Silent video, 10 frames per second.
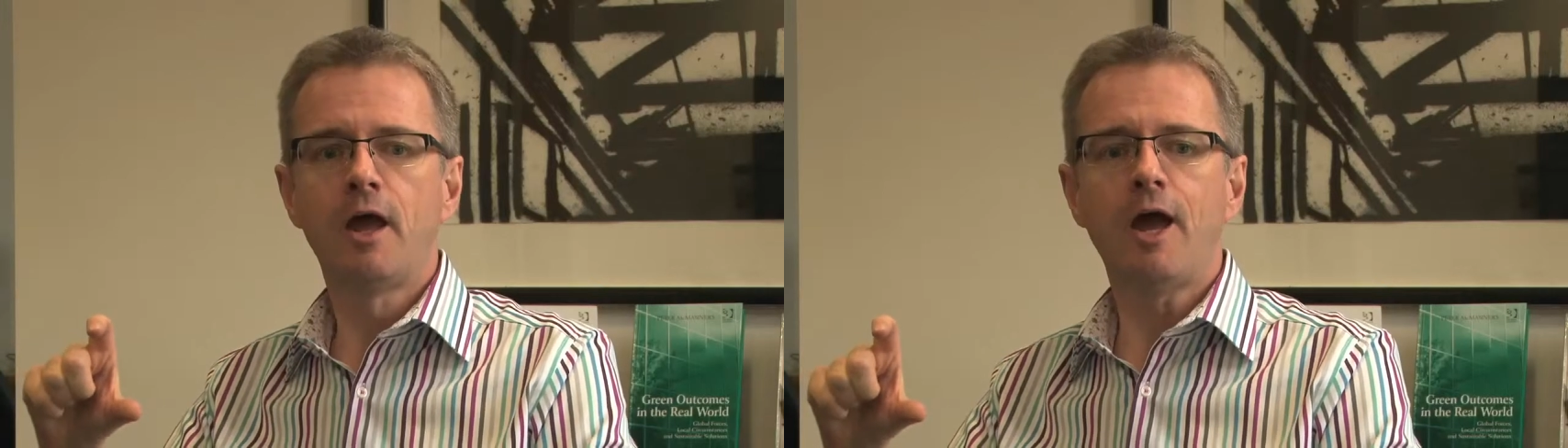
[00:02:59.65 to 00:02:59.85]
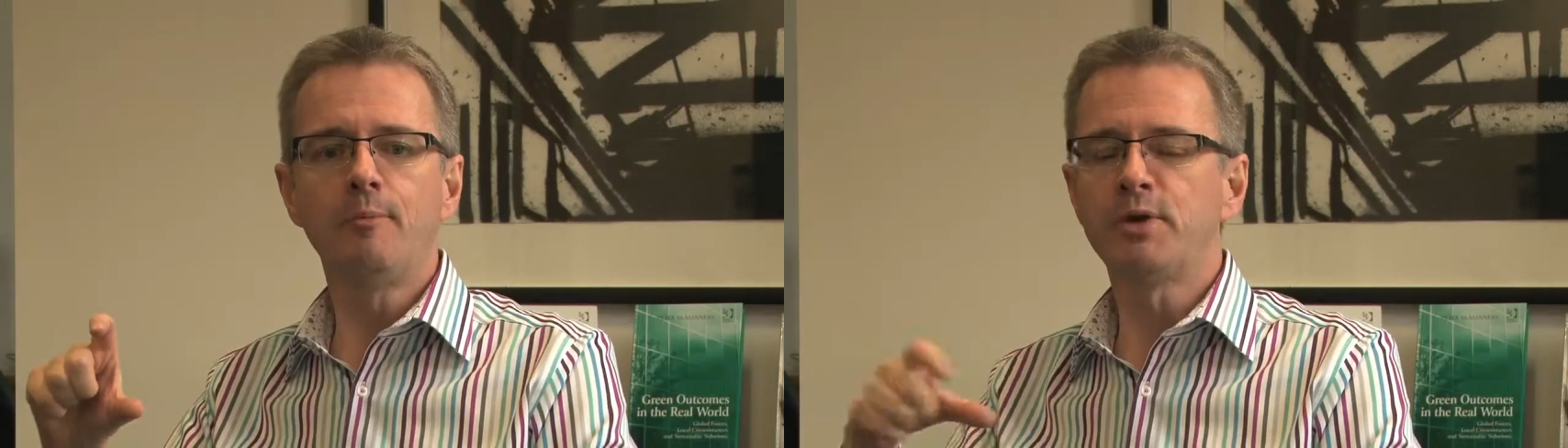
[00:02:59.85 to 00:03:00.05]

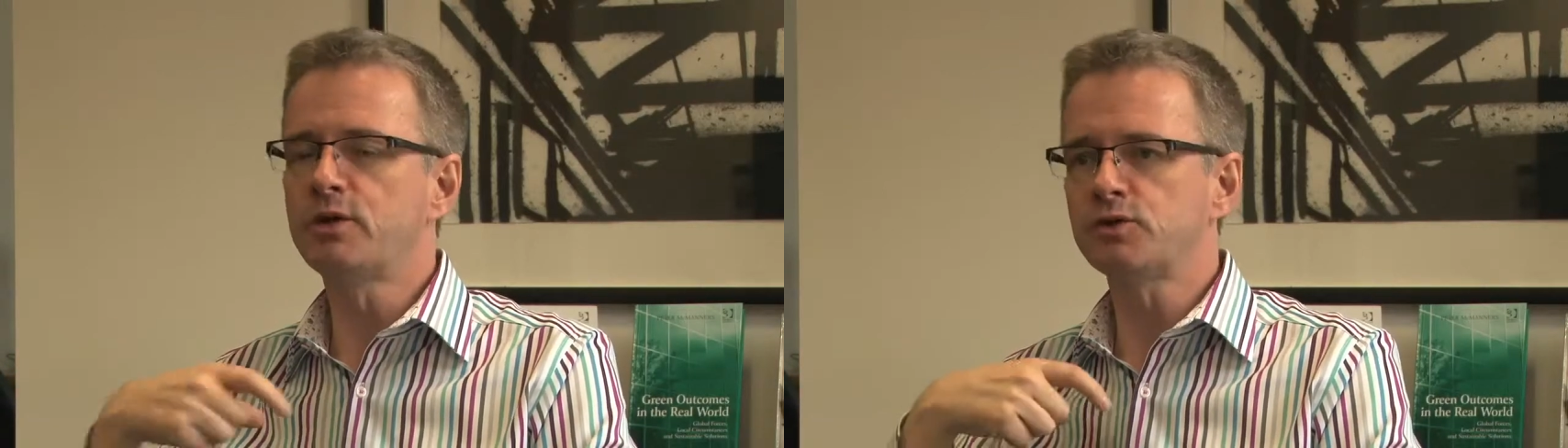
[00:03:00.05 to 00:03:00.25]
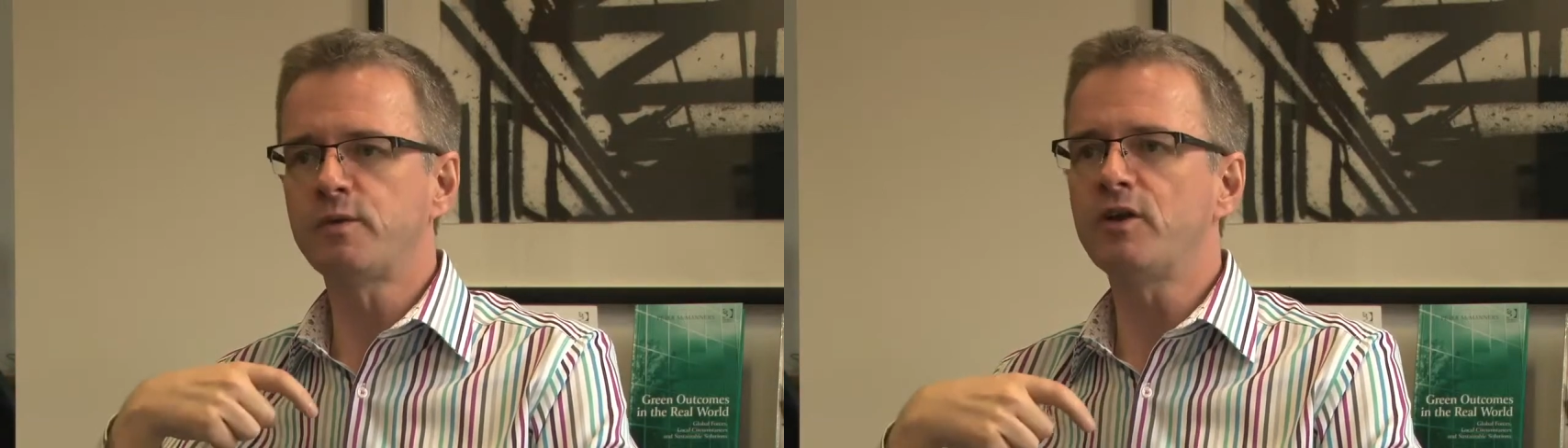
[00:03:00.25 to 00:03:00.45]
But
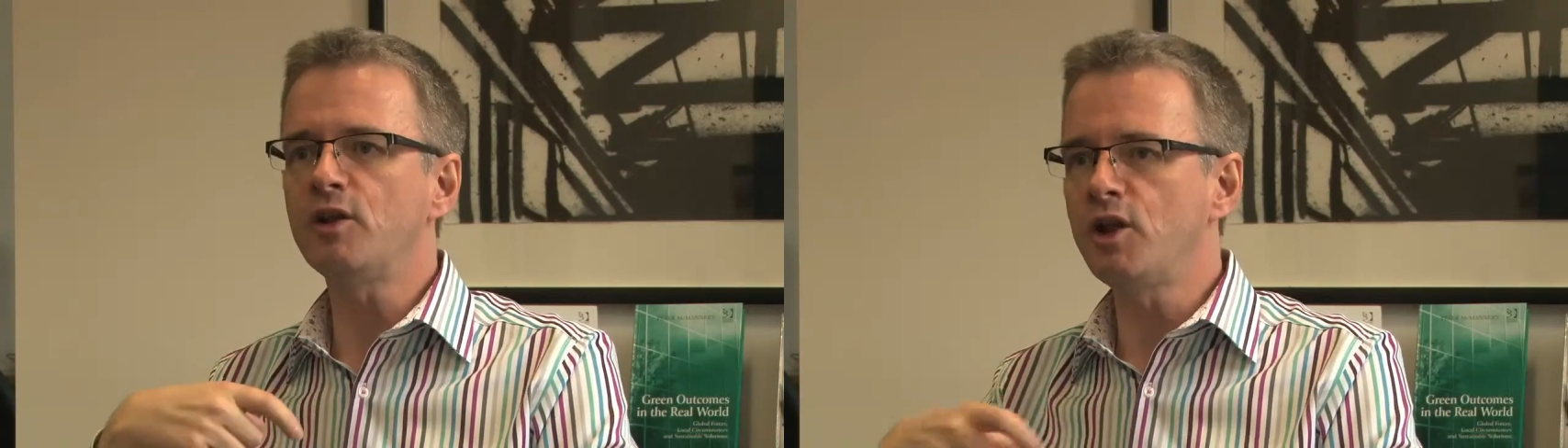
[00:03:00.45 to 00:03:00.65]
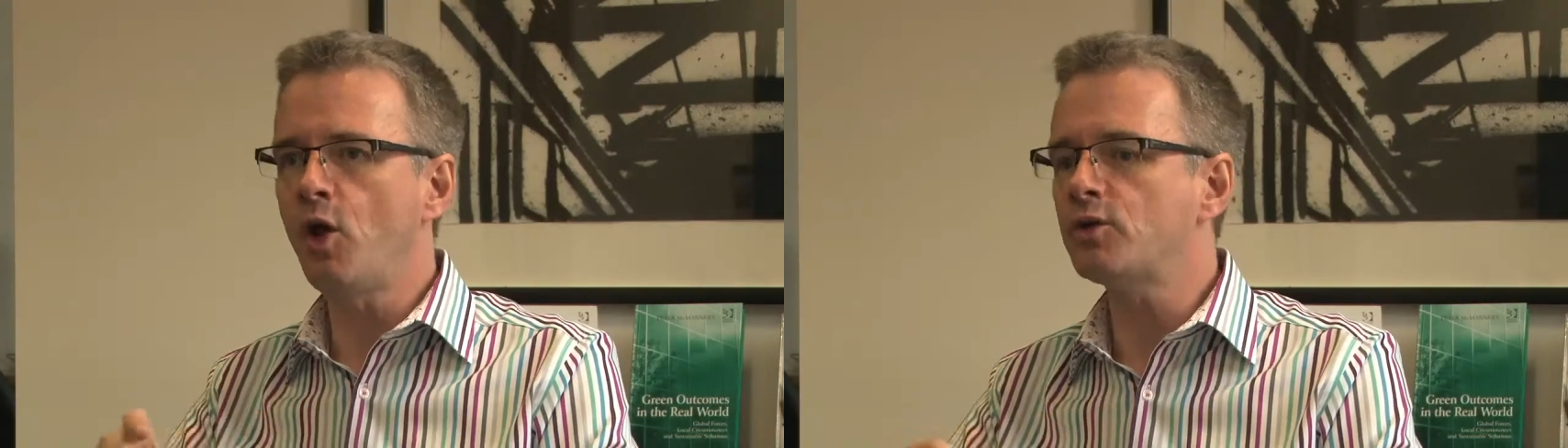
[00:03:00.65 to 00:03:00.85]
of course, we've
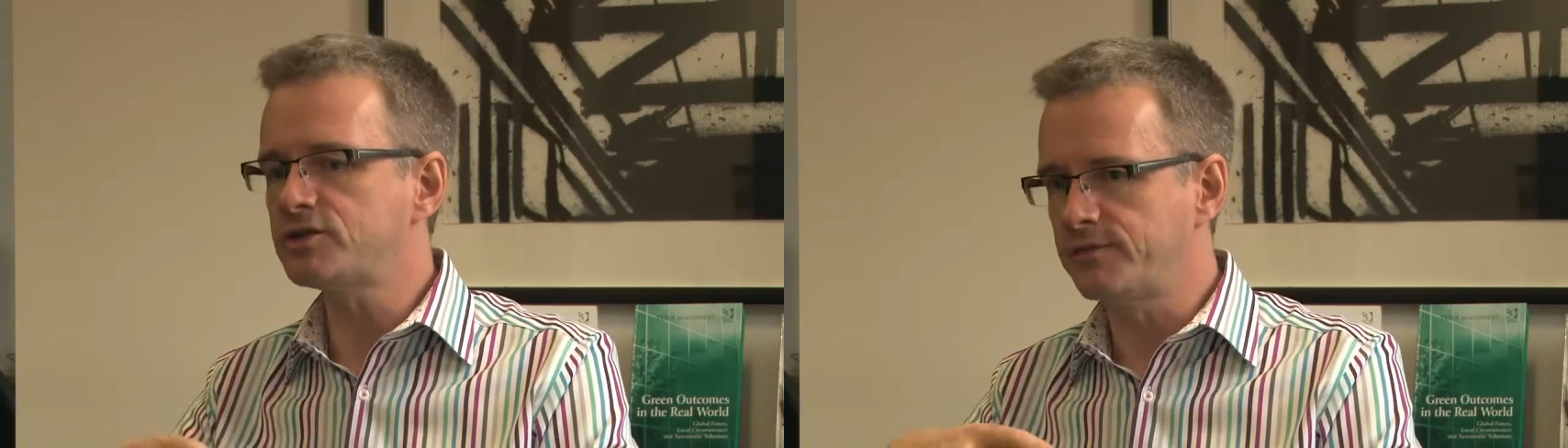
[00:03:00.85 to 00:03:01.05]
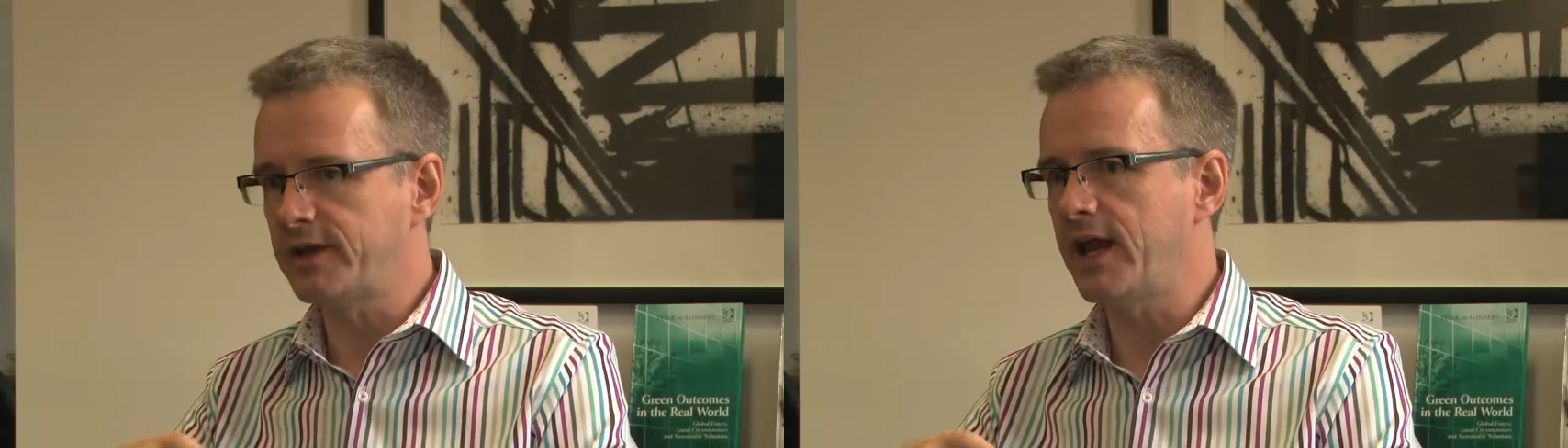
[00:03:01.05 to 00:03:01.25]
got
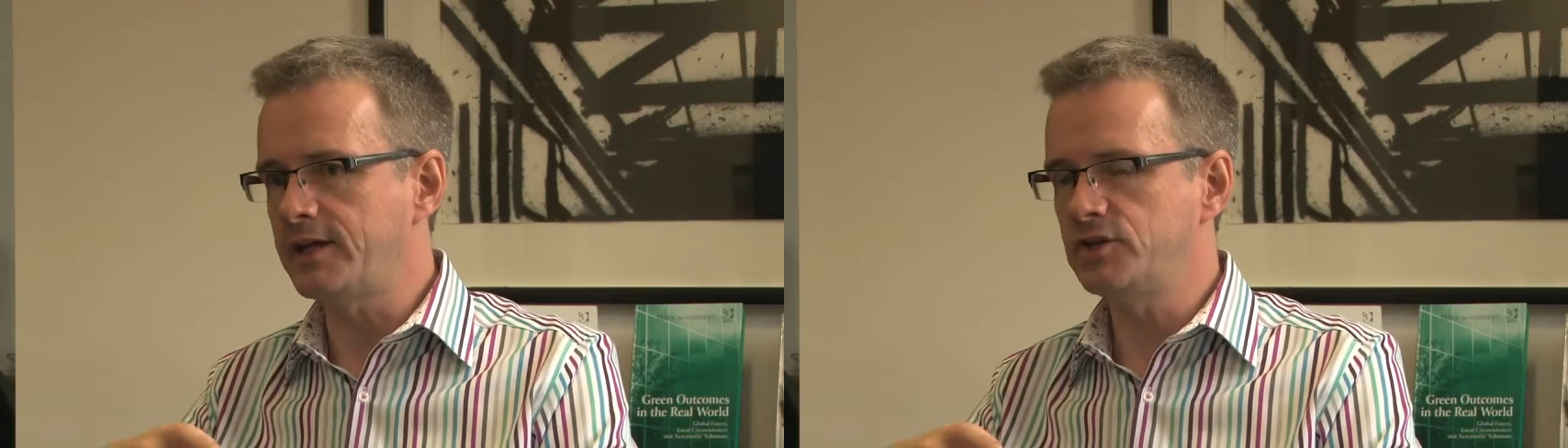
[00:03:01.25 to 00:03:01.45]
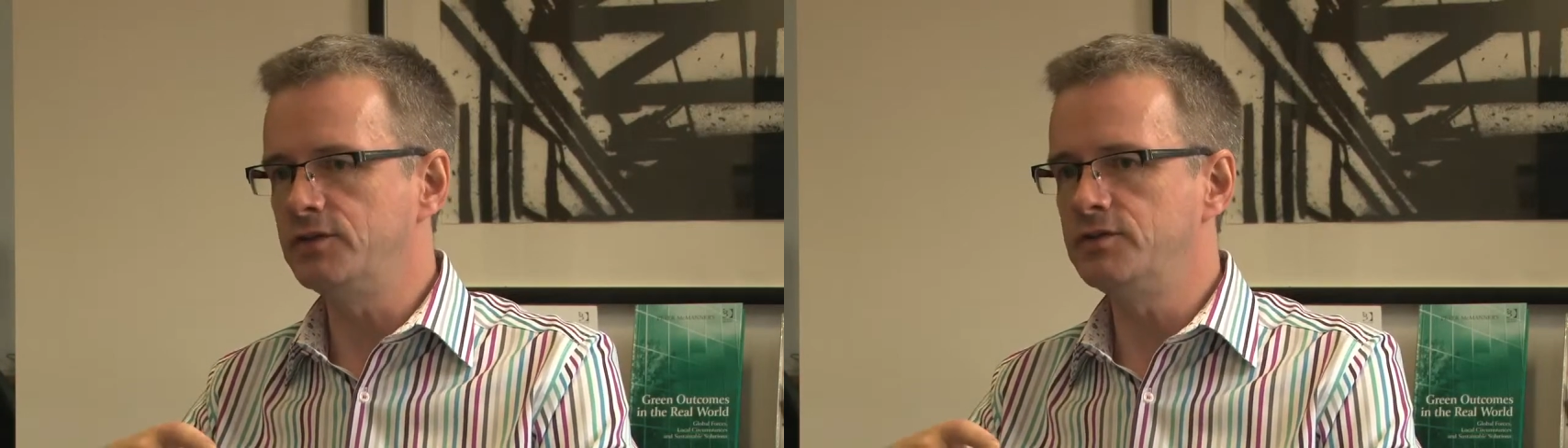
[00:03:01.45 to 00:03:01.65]
lots of
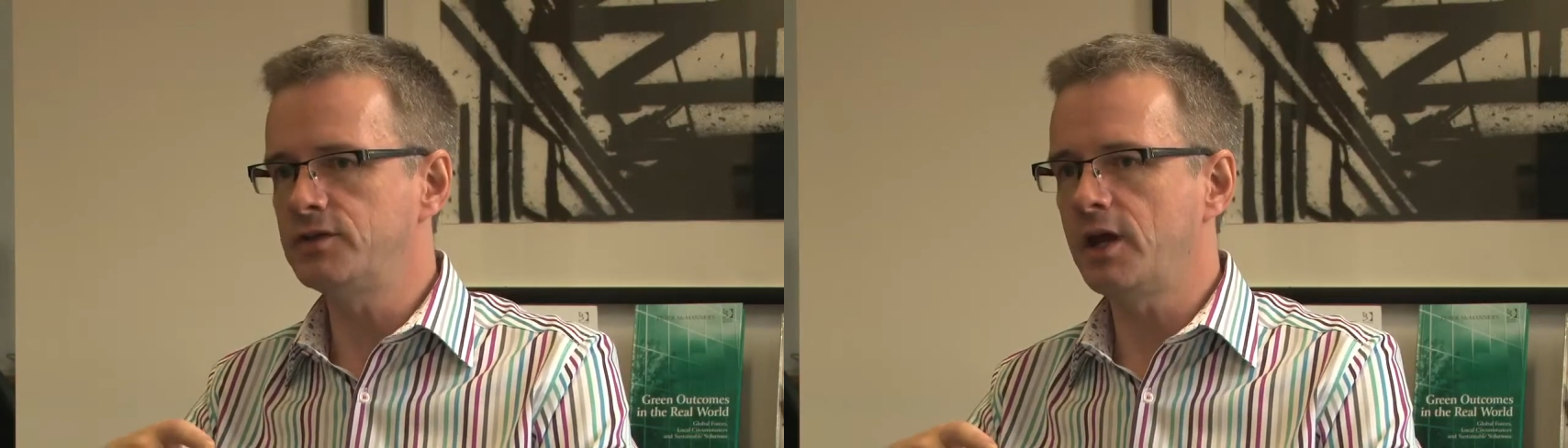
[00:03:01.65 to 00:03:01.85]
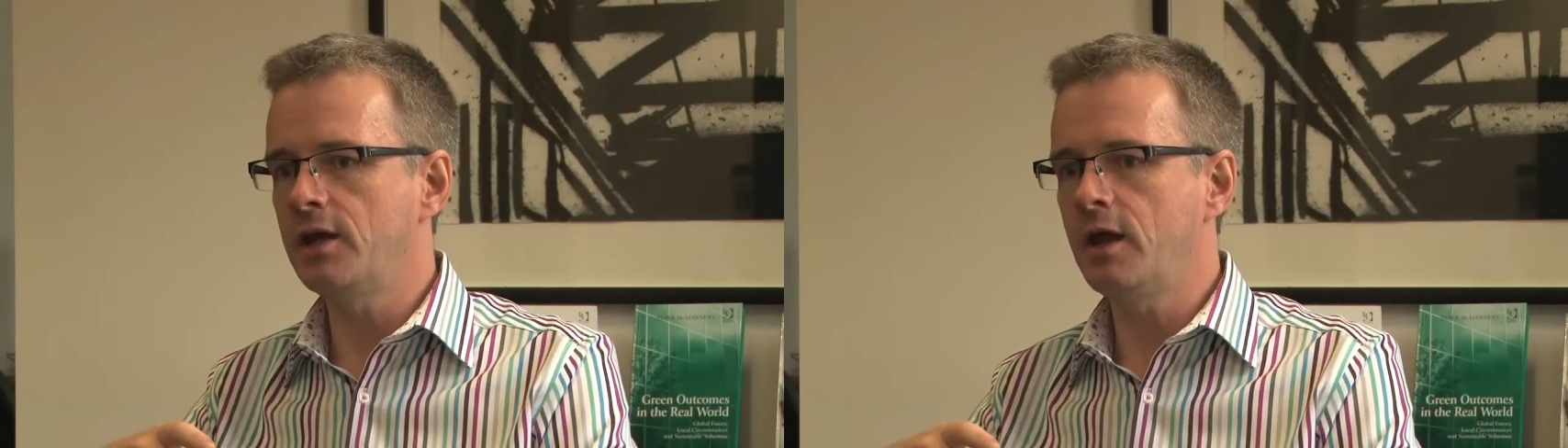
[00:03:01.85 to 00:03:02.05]
connections
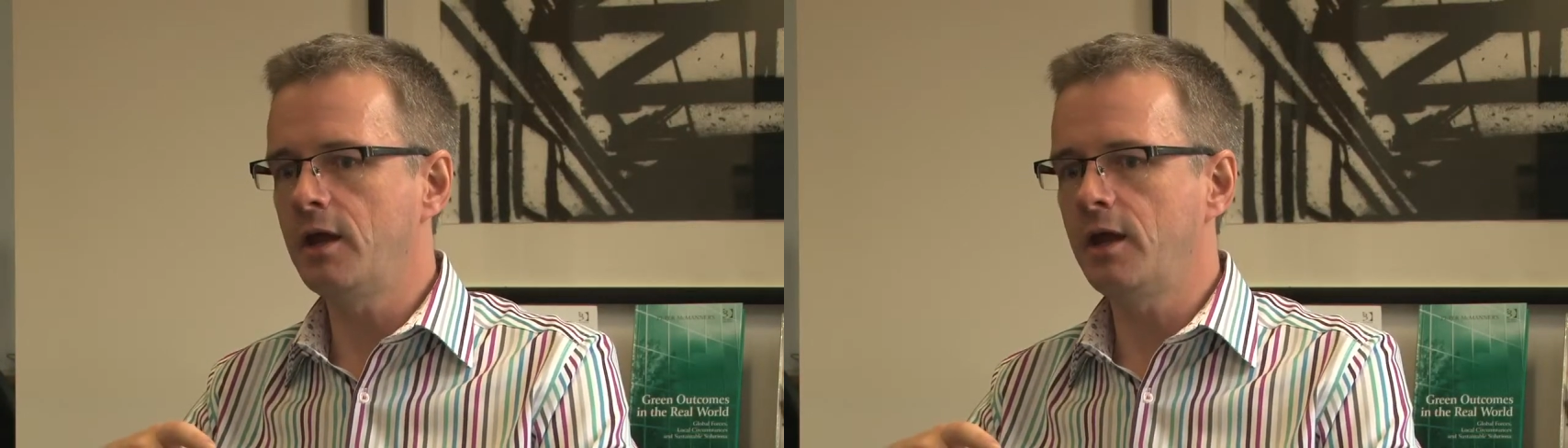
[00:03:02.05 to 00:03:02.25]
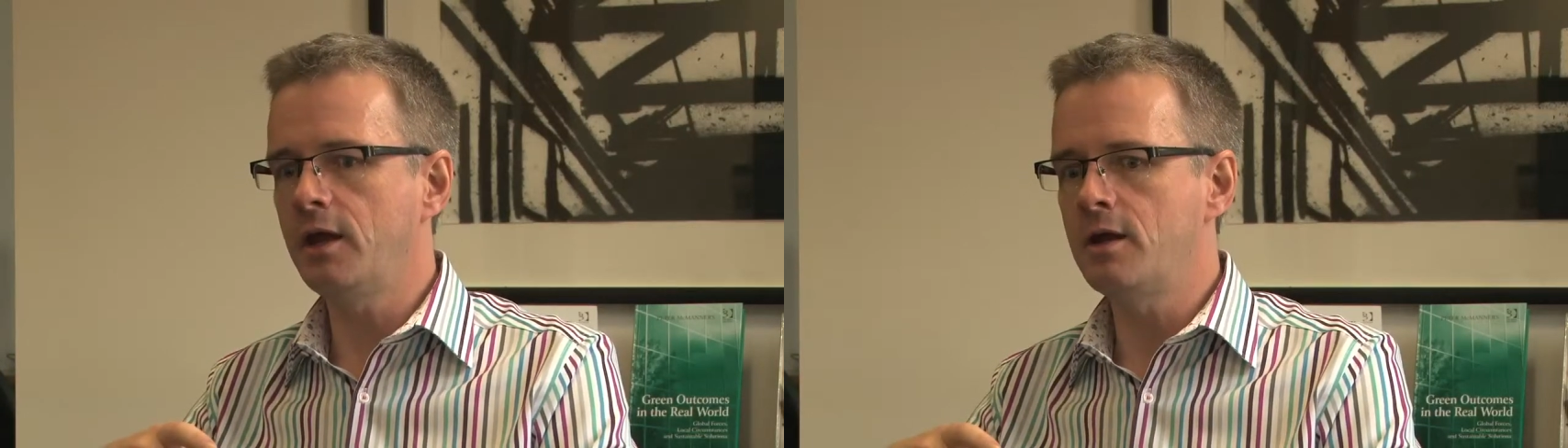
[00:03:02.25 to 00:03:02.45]
in
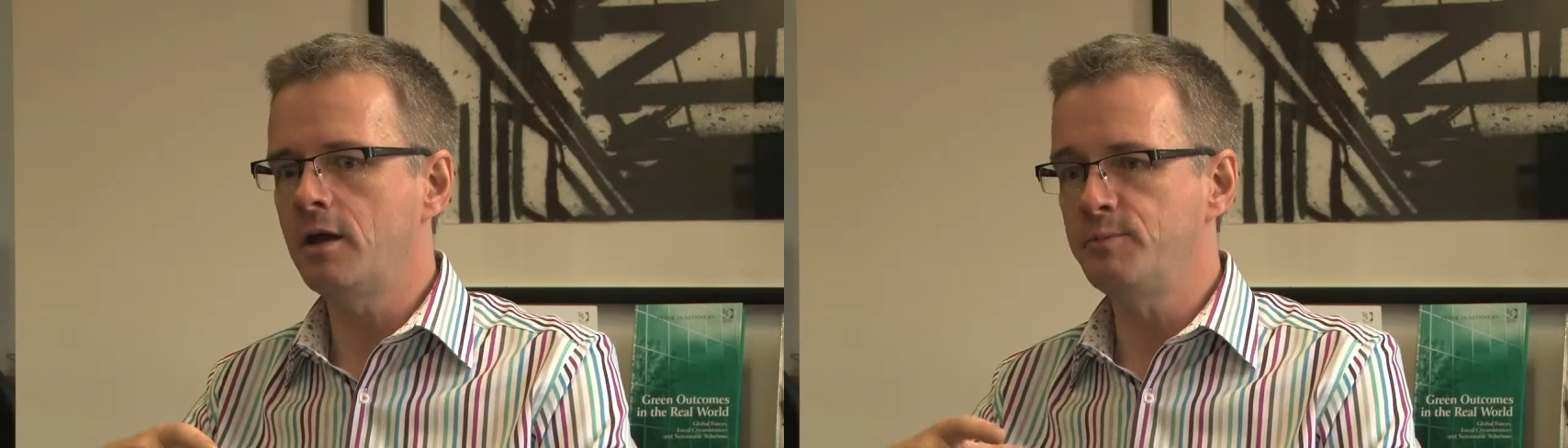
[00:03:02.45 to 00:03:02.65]
a